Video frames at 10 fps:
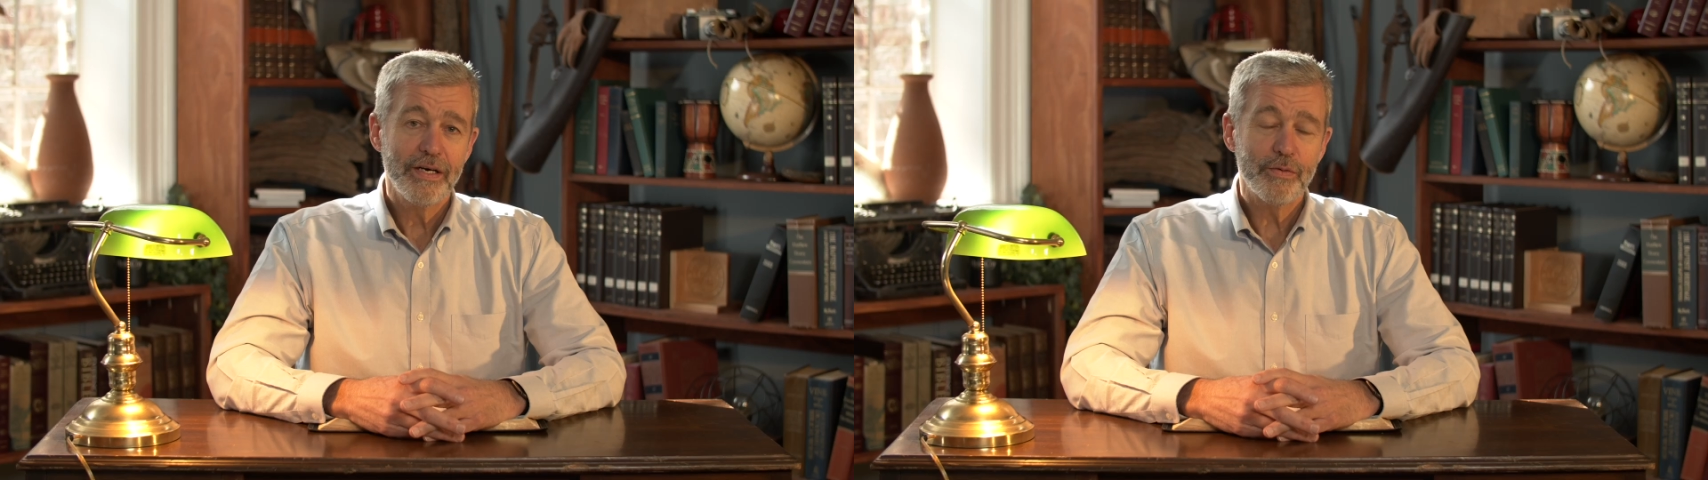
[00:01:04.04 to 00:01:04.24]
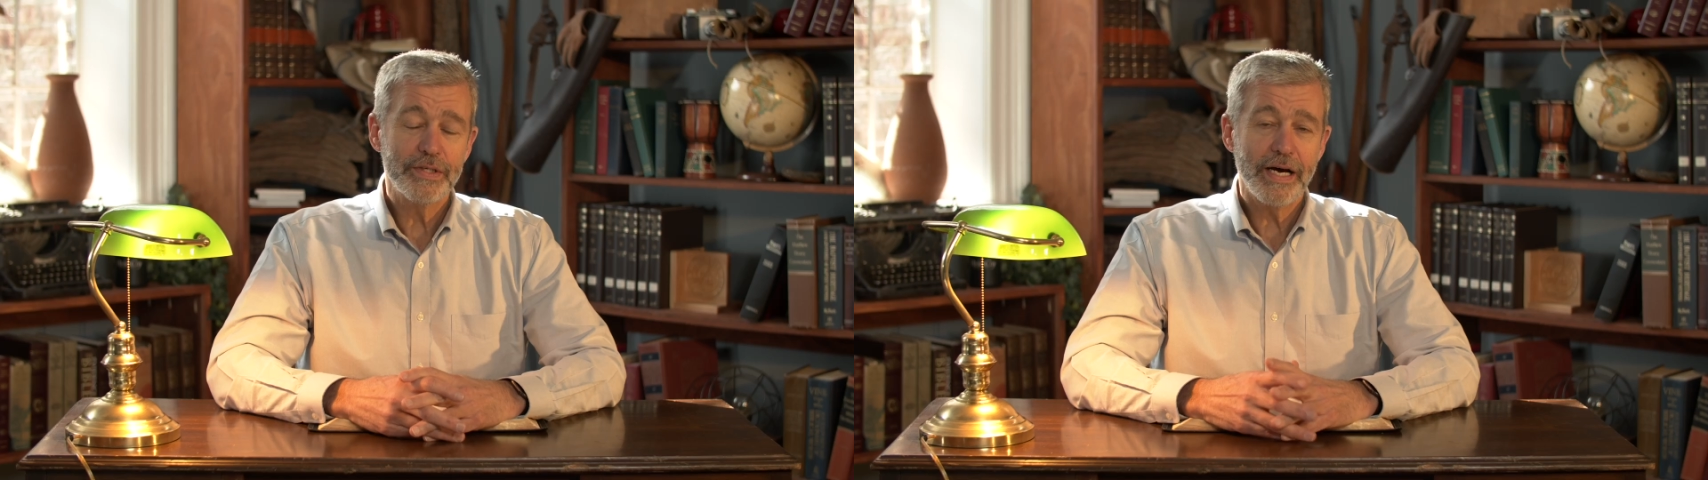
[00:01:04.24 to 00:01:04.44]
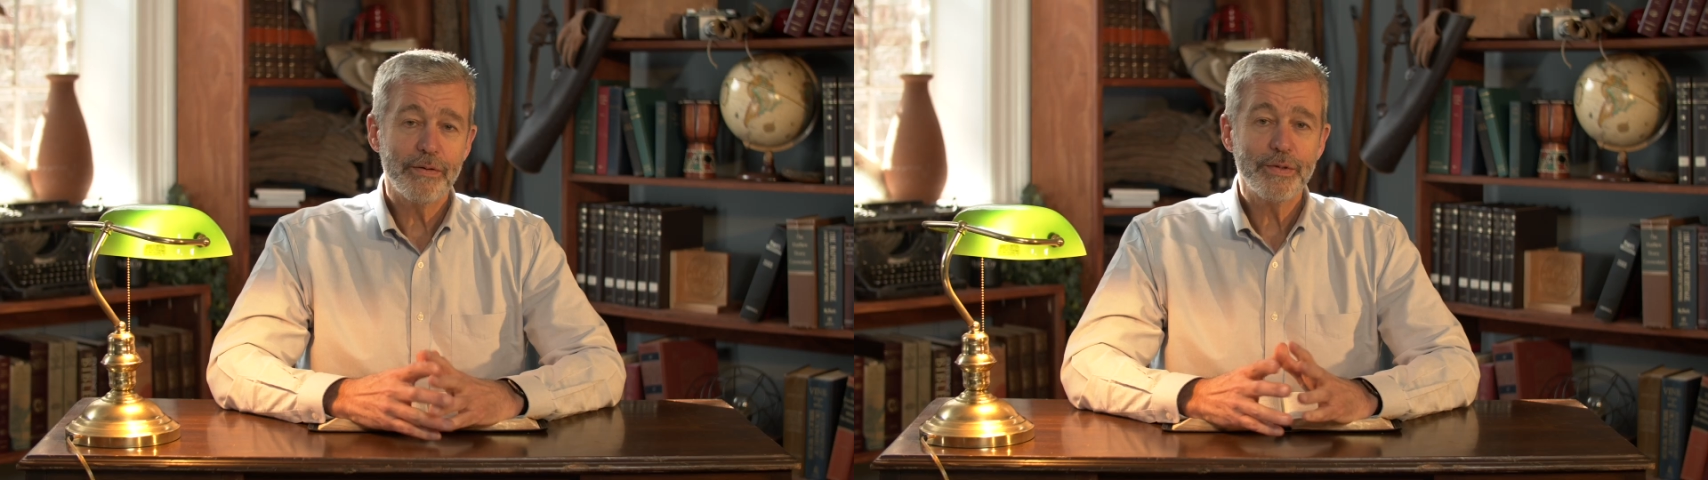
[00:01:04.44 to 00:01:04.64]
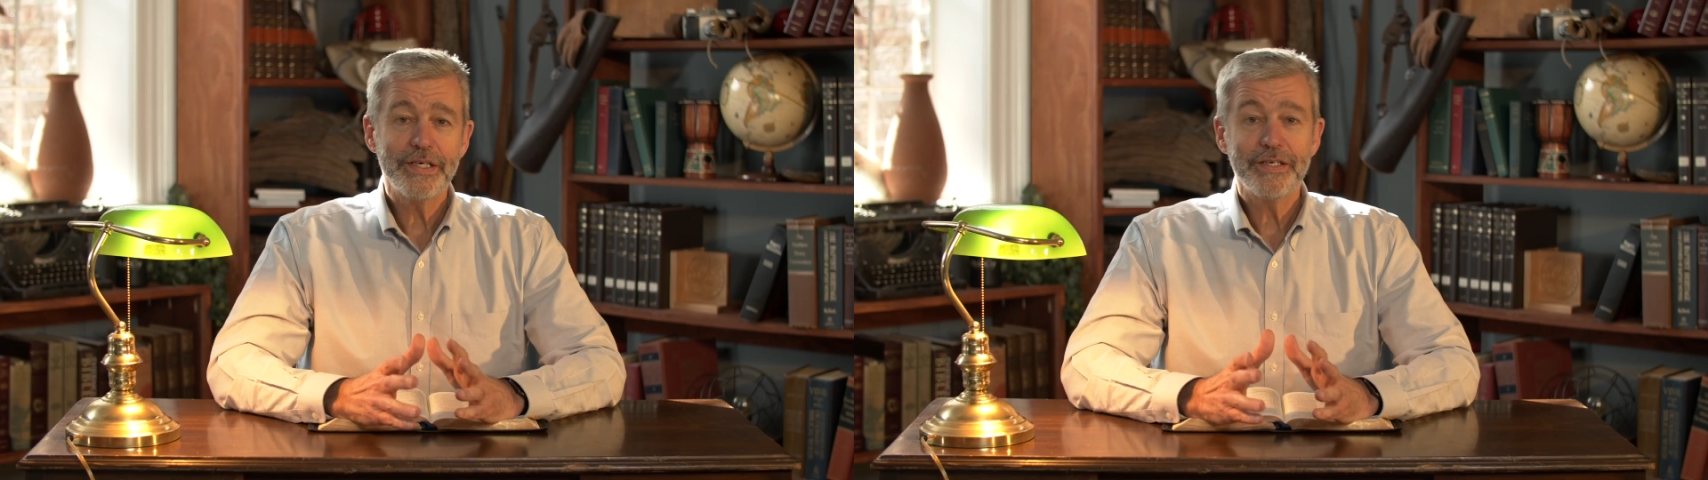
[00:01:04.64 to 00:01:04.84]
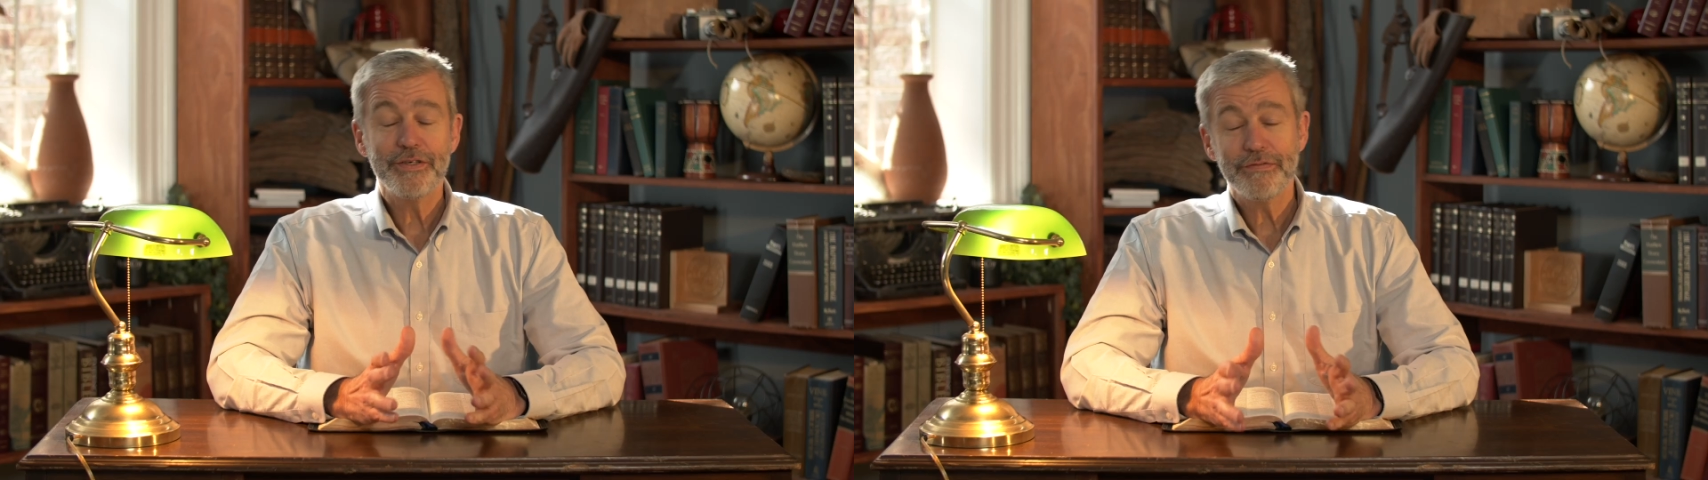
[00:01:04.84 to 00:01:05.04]
Well, now we're
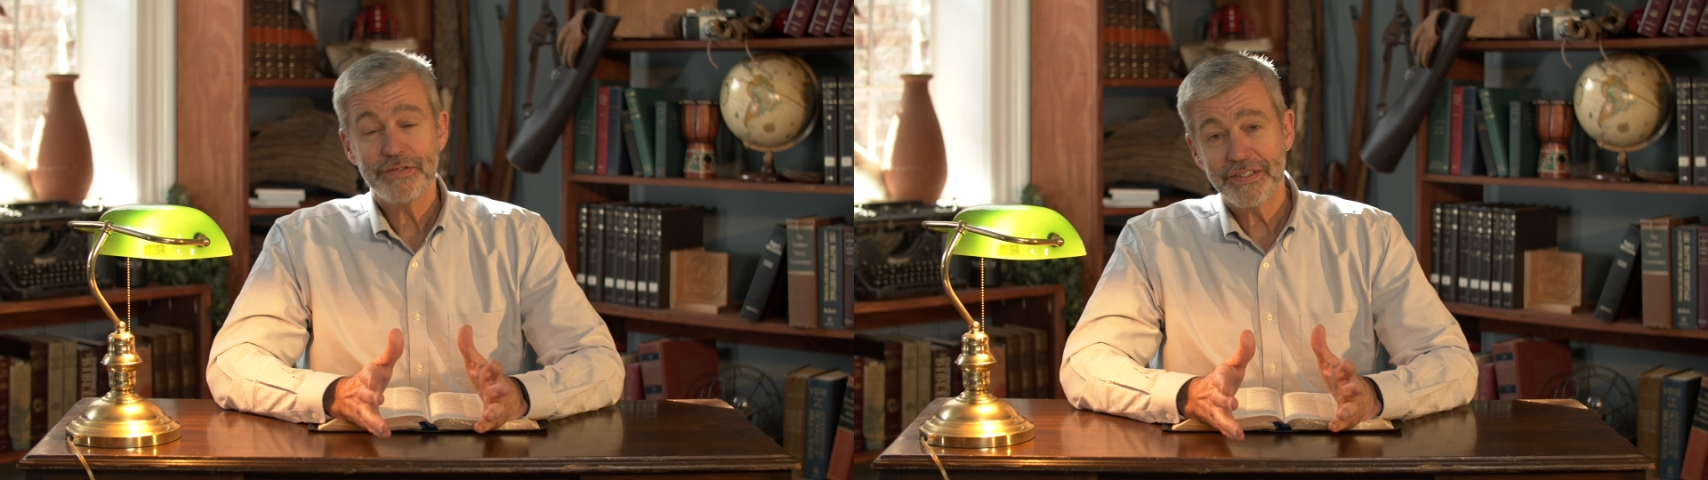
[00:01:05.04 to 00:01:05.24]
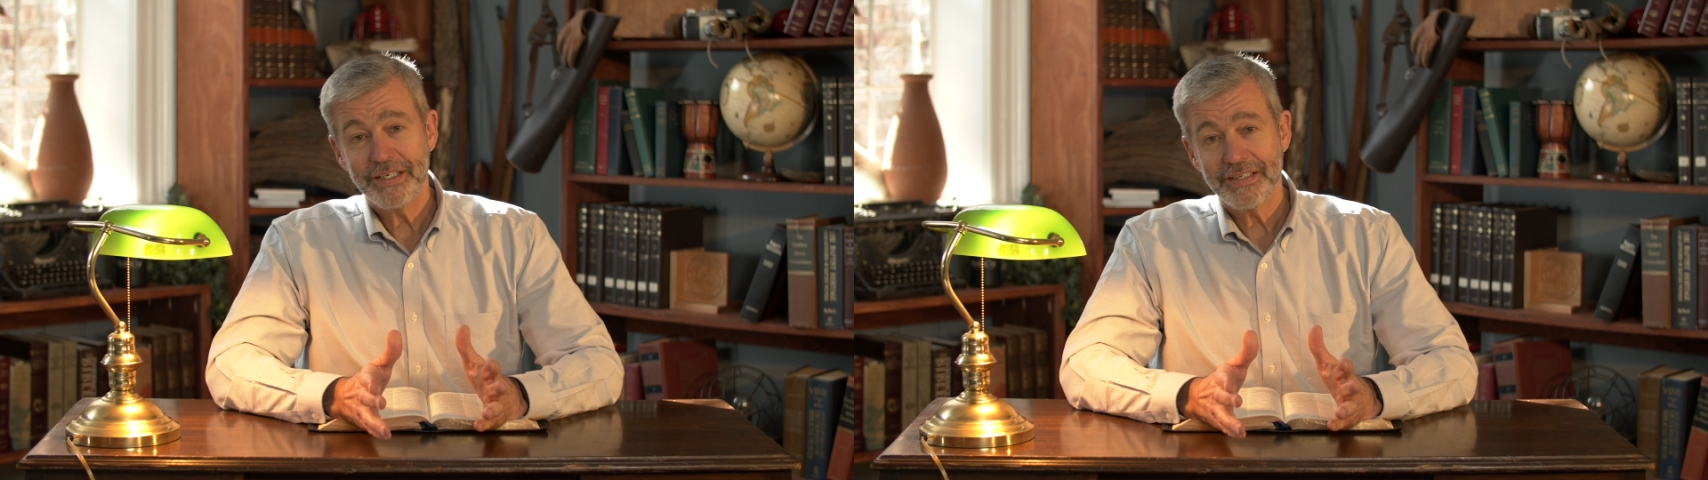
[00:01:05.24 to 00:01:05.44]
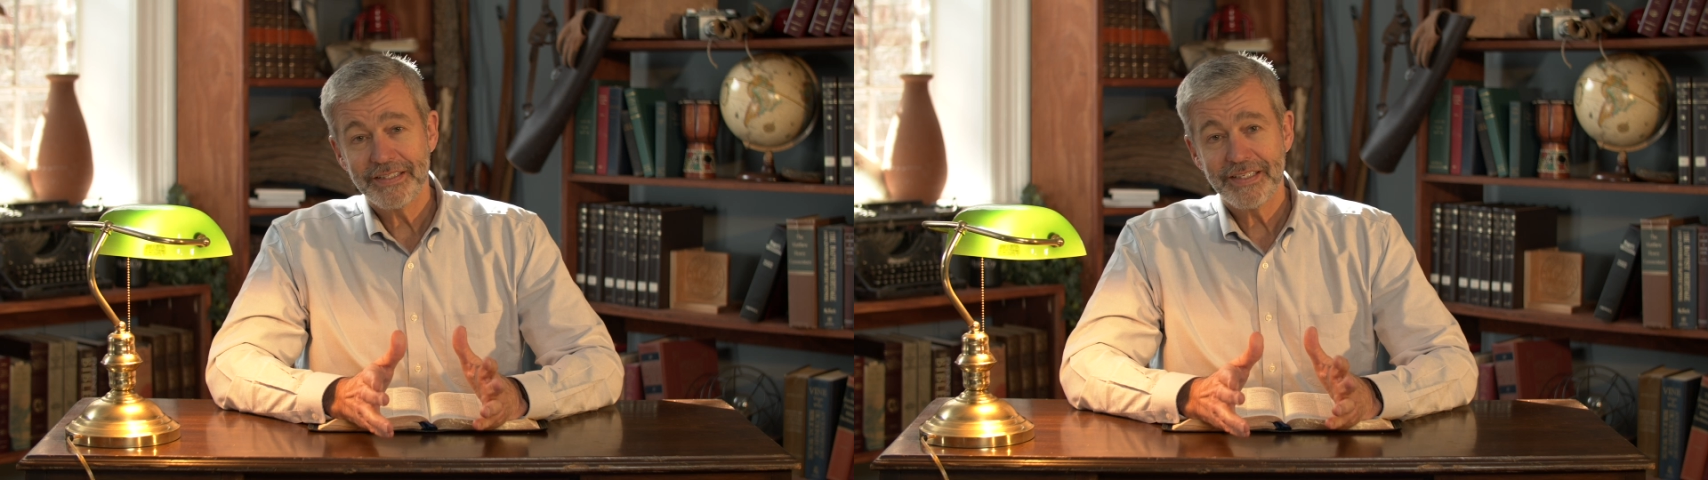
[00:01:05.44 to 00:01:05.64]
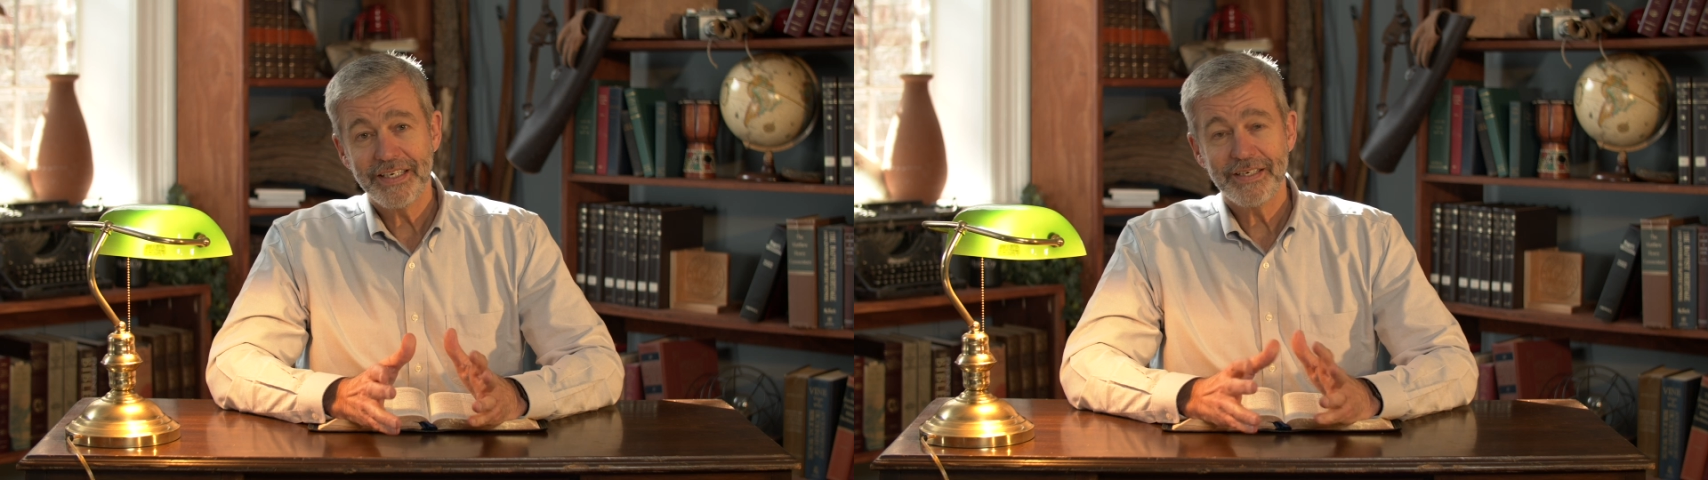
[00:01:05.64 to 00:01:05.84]
in a new facility